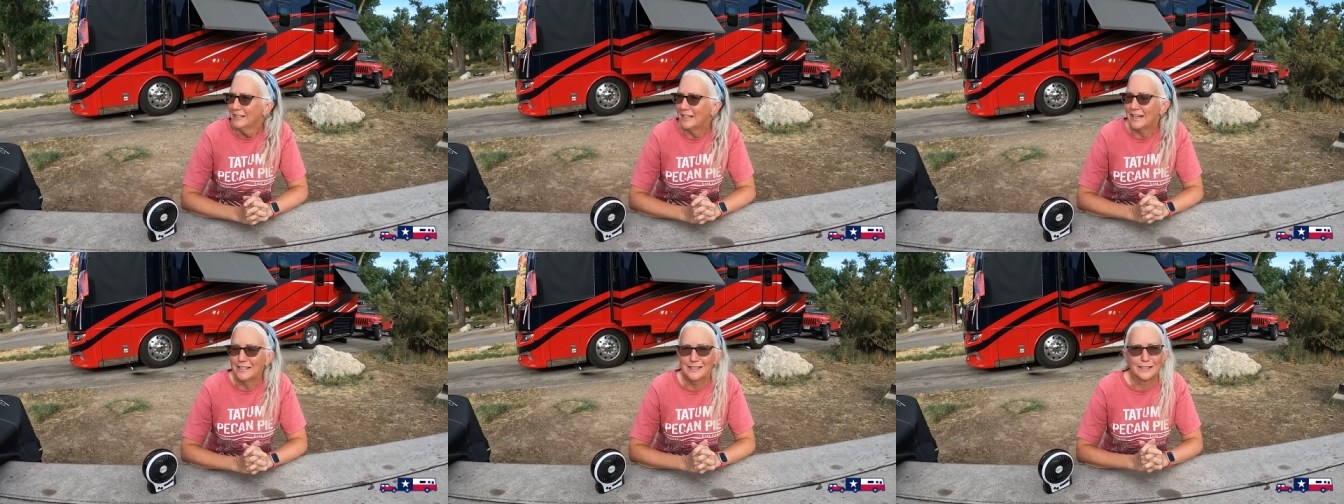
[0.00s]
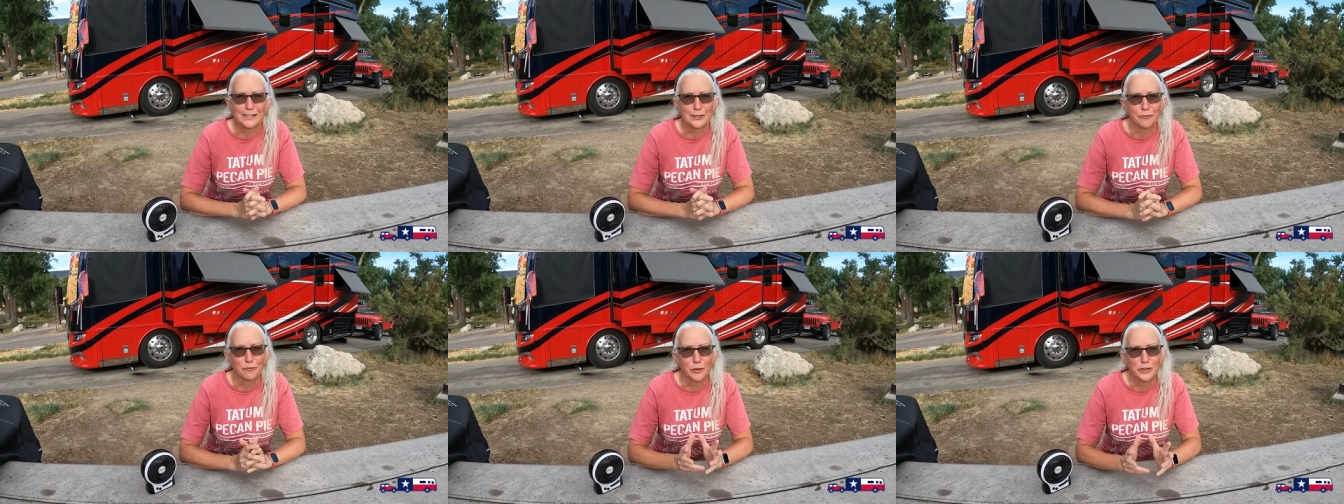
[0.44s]
Thanks to
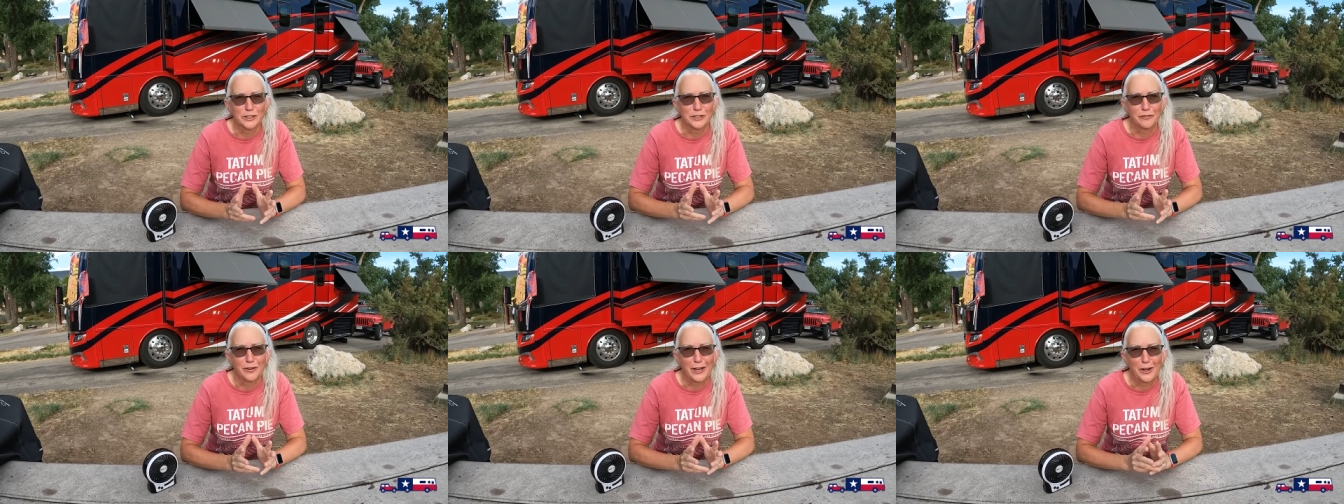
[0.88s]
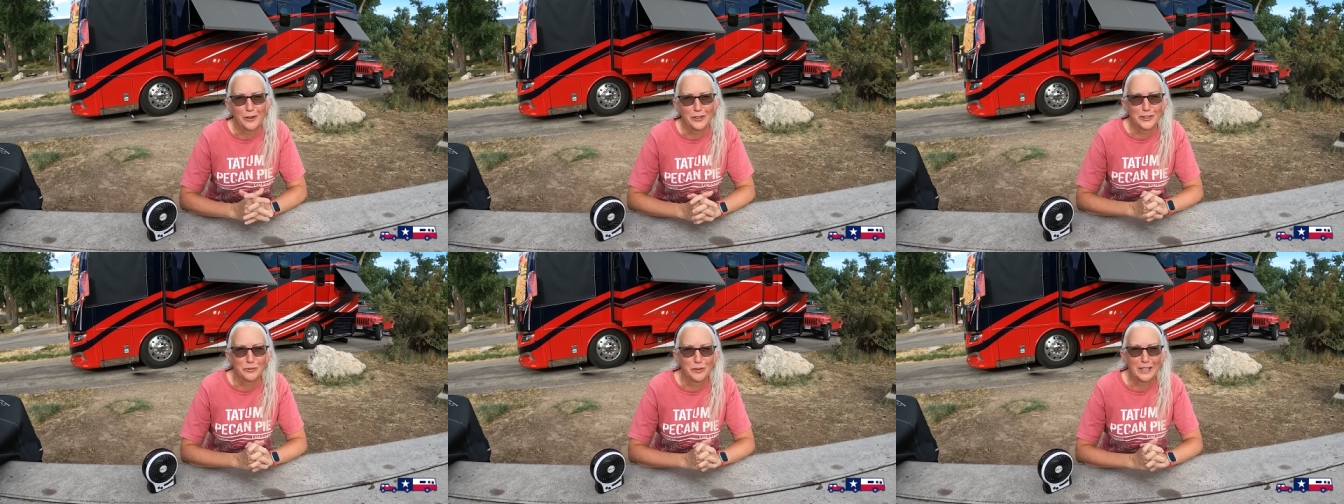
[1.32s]
some friends of
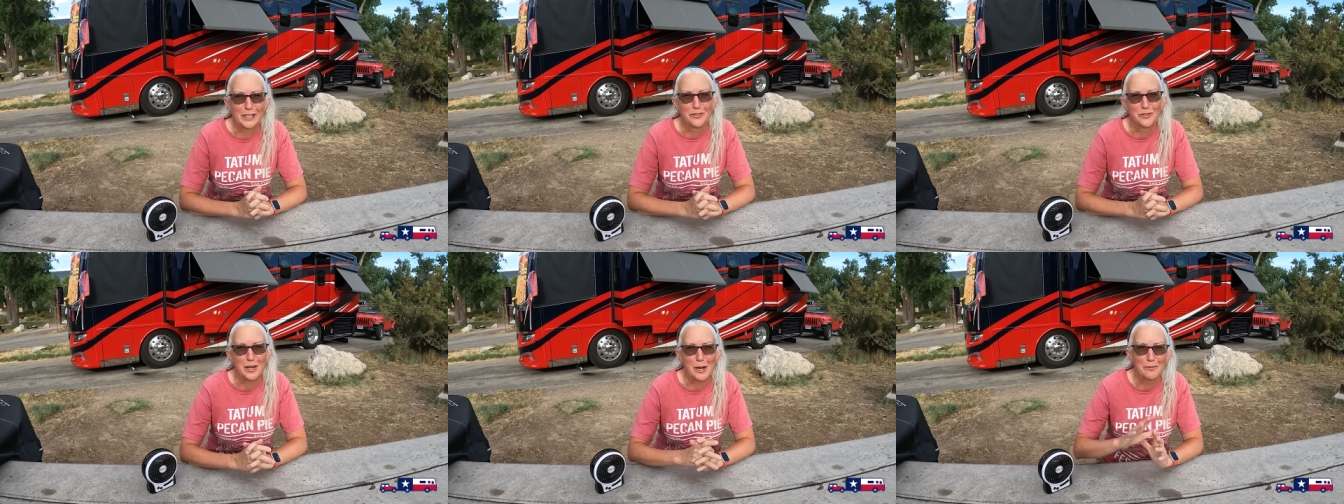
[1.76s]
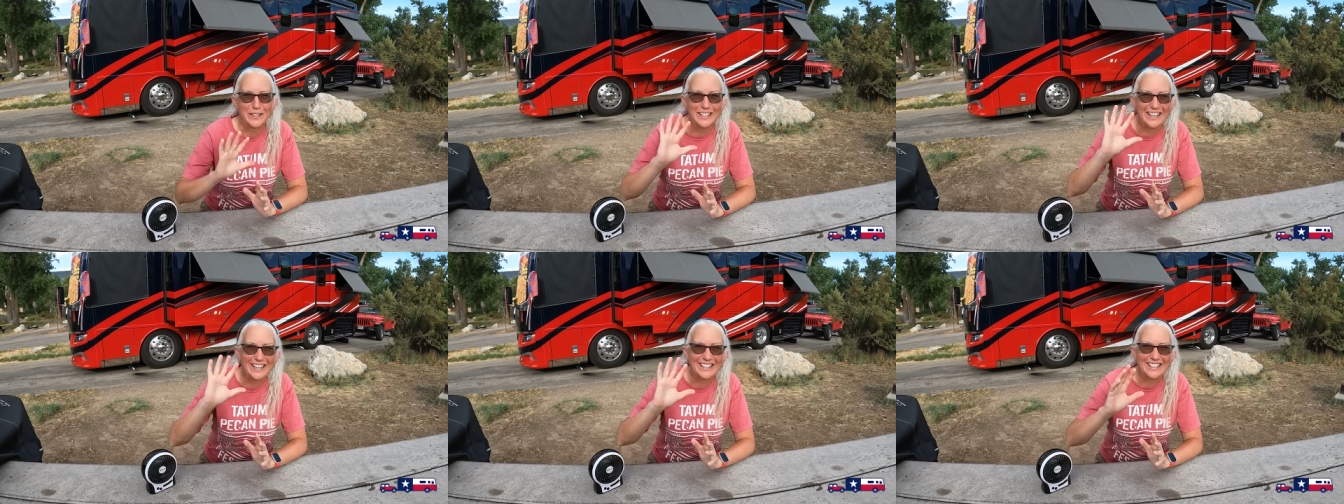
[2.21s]
ours, Rick and
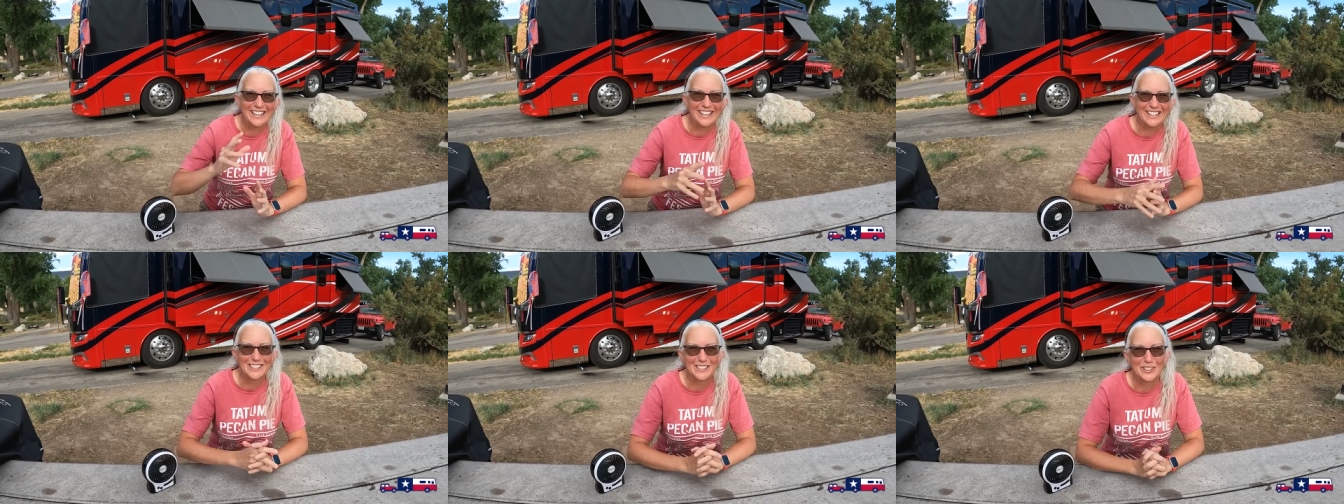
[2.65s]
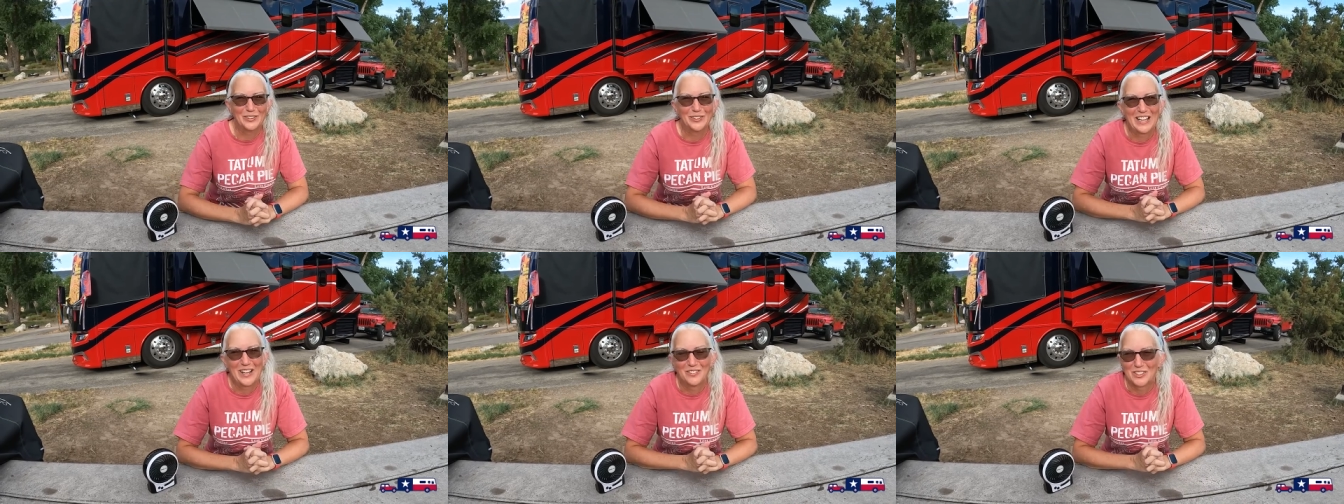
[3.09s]
Robin, hey guys, who
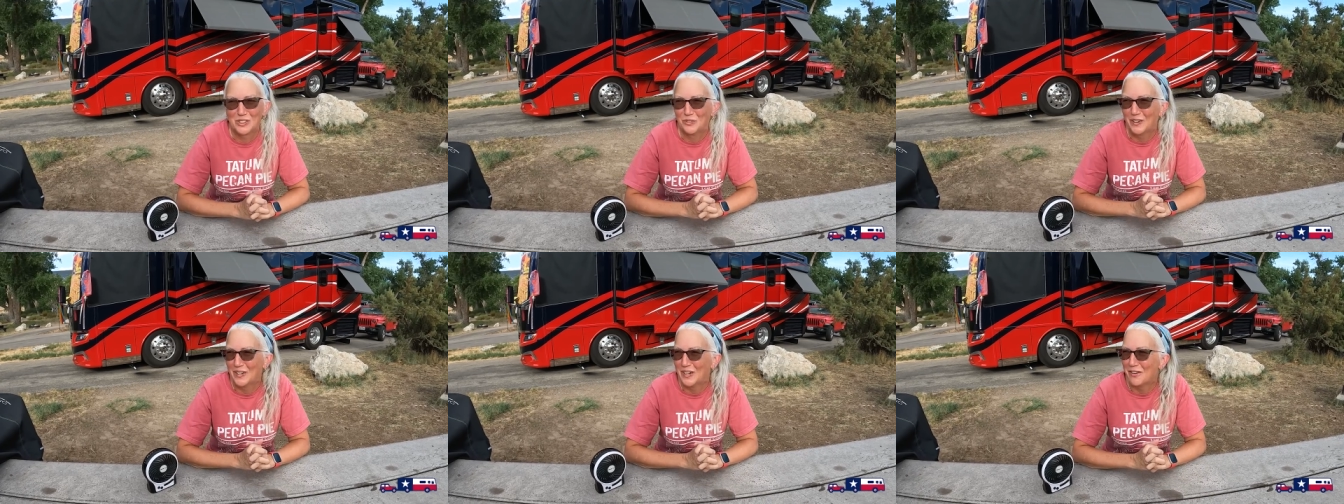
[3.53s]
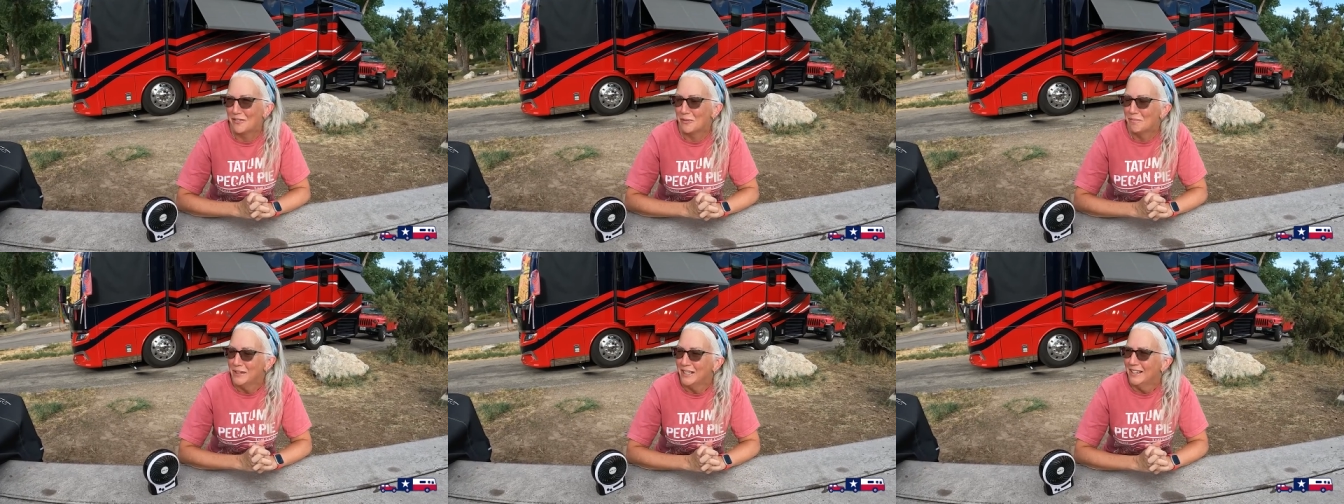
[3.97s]
gave us one of
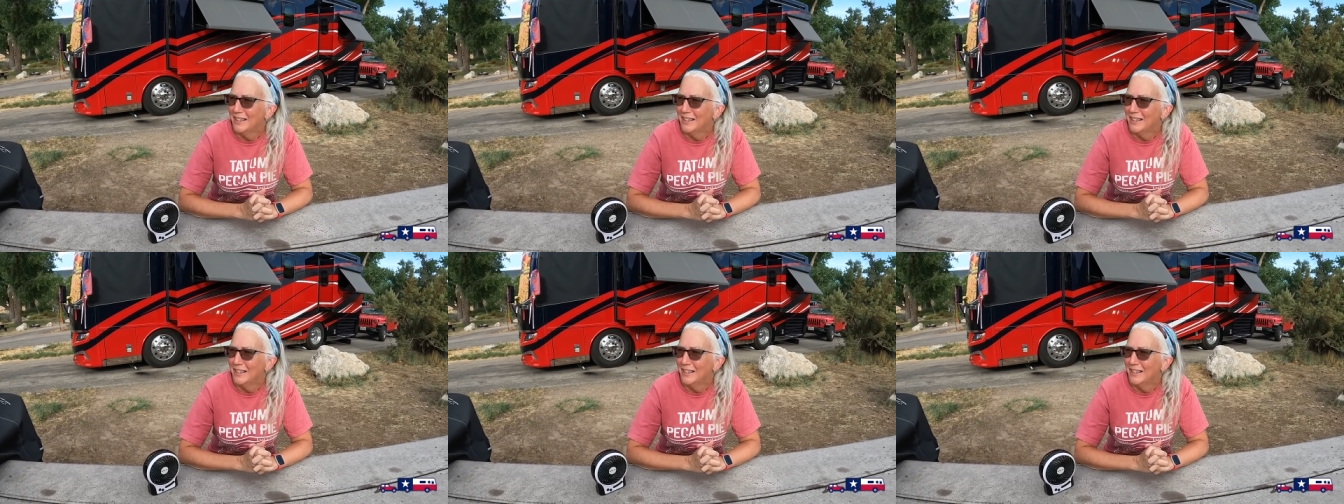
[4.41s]
them.